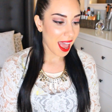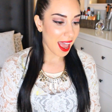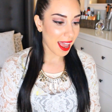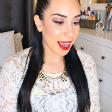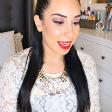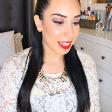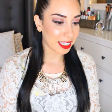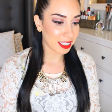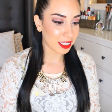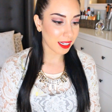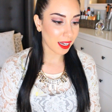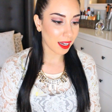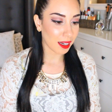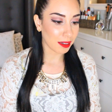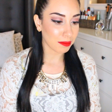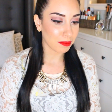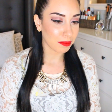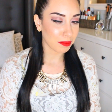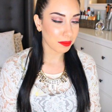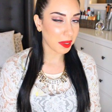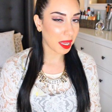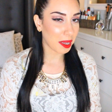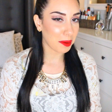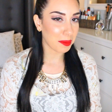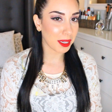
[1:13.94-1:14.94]

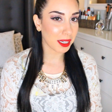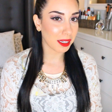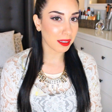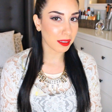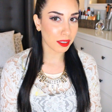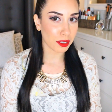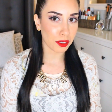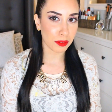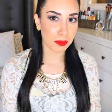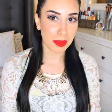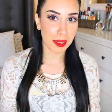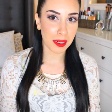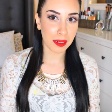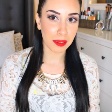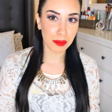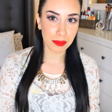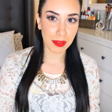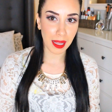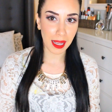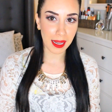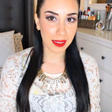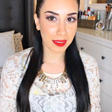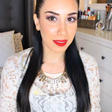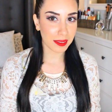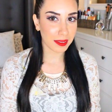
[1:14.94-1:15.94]
and maybe a little bit of
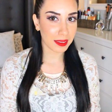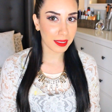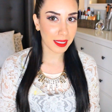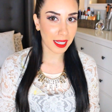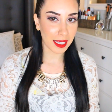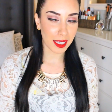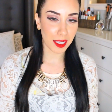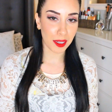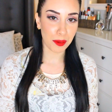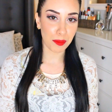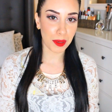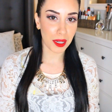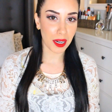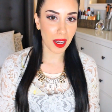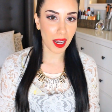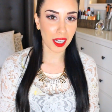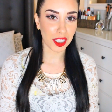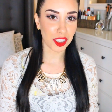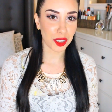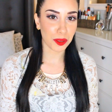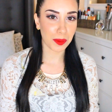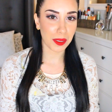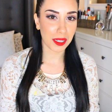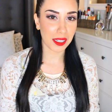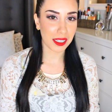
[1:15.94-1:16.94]
like Nicki
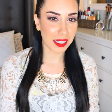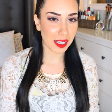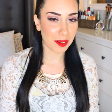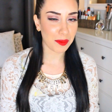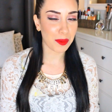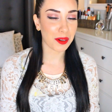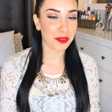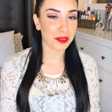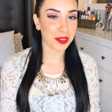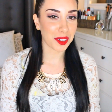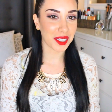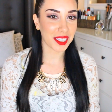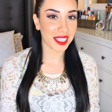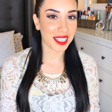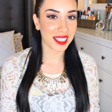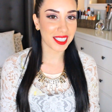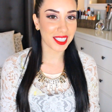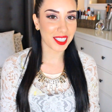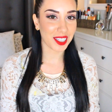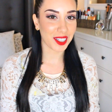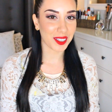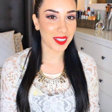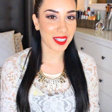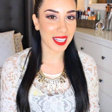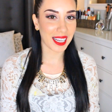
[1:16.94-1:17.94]
Minaj, because I've been really
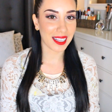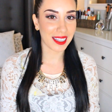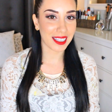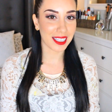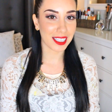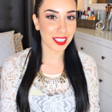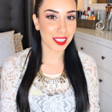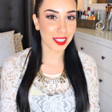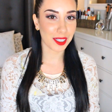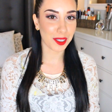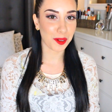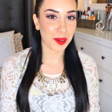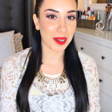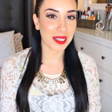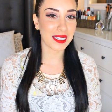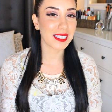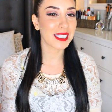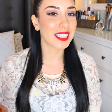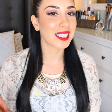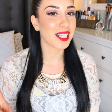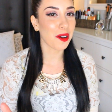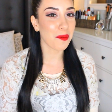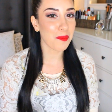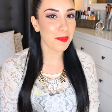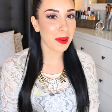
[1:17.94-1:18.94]
into her lately too. And
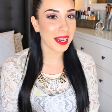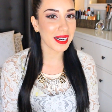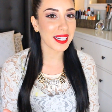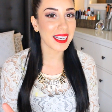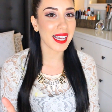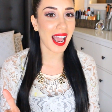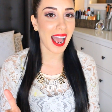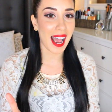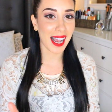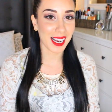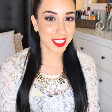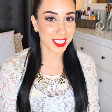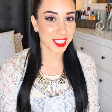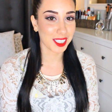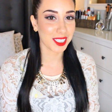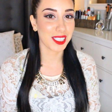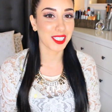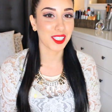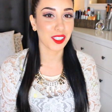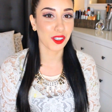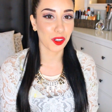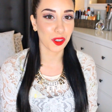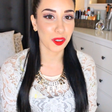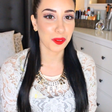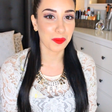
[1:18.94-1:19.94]
somebody actually
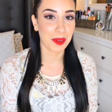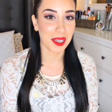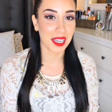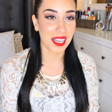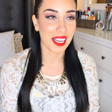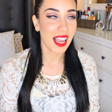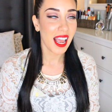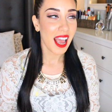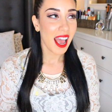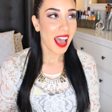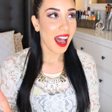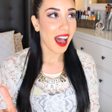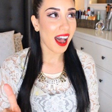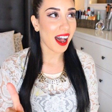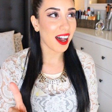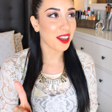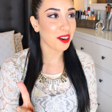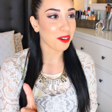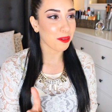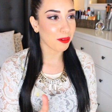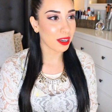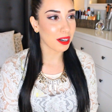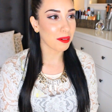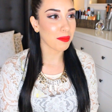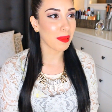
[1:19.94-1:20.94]
told me
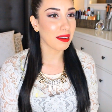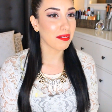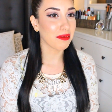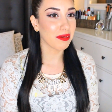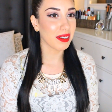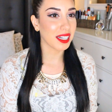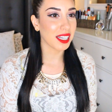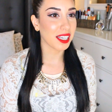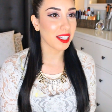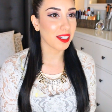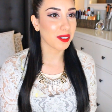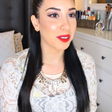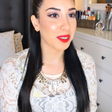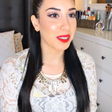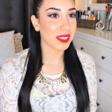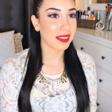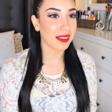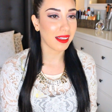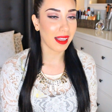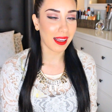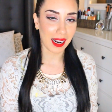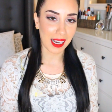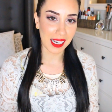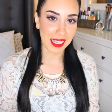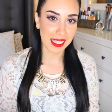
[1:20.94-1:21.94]
on one of my videos
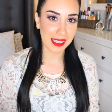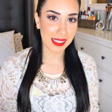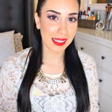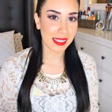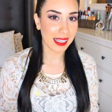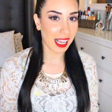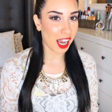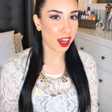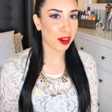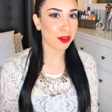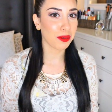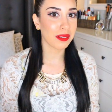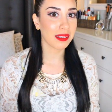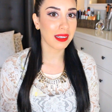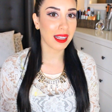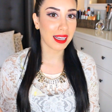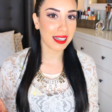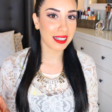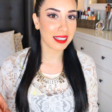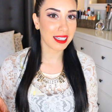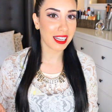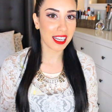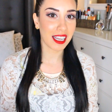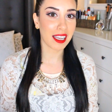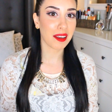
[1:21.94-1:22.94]
that I sound
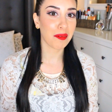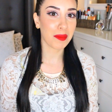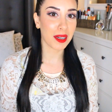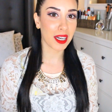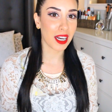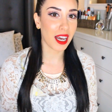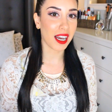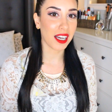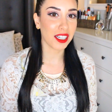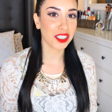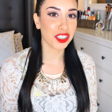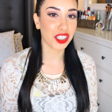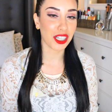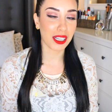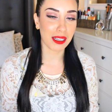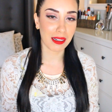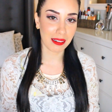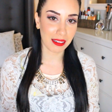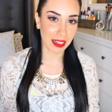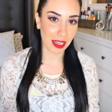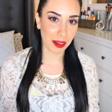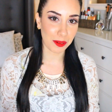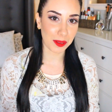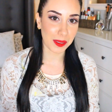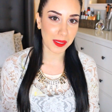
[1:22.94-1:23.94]
like Nicki Minaj,
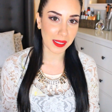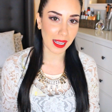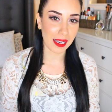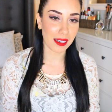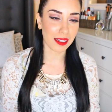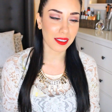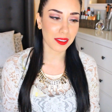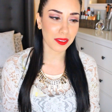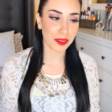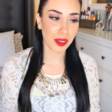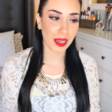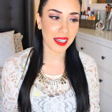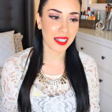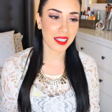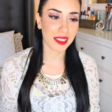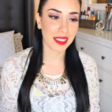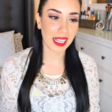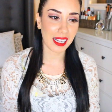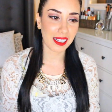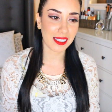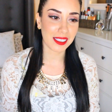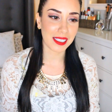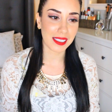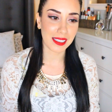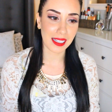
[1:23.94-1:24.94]
and I was like, okay,
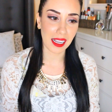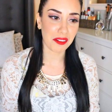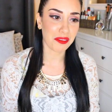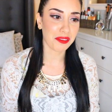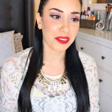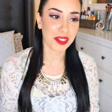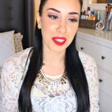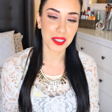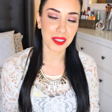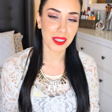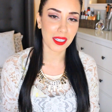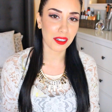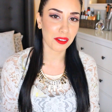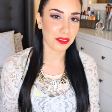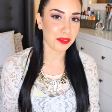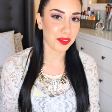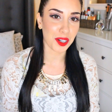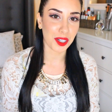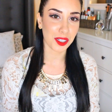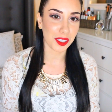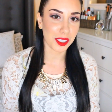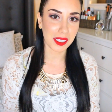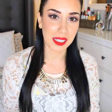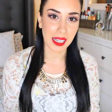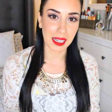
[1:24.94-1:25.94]
that's definitely a
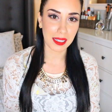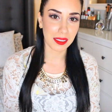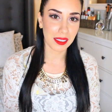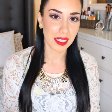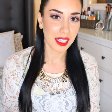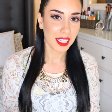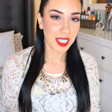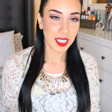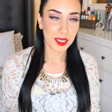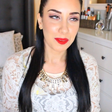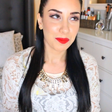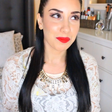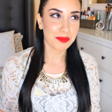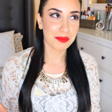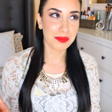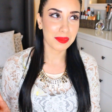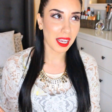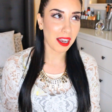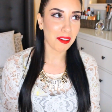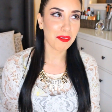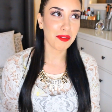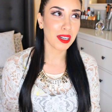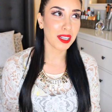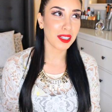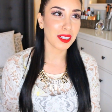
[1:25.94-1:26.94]
first. I
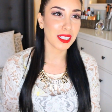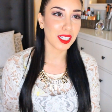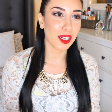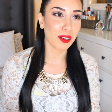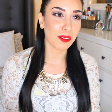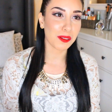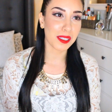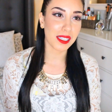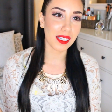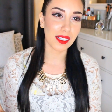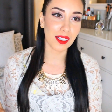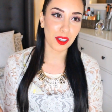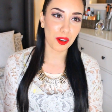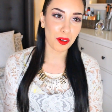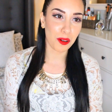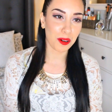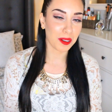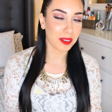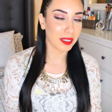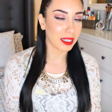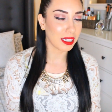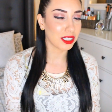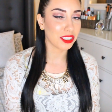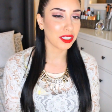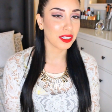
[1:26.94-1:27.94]
definitely don't see the
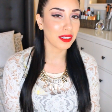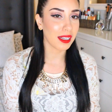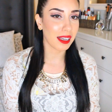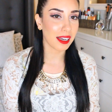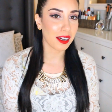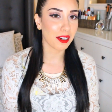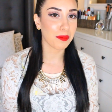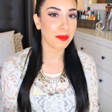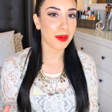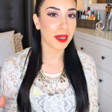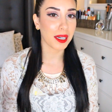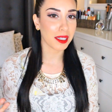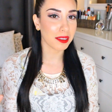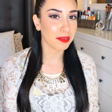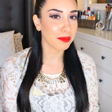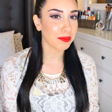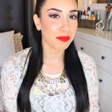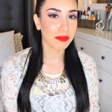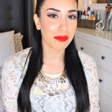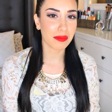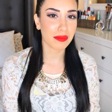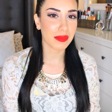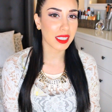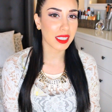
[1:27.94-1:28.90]
correlation there, but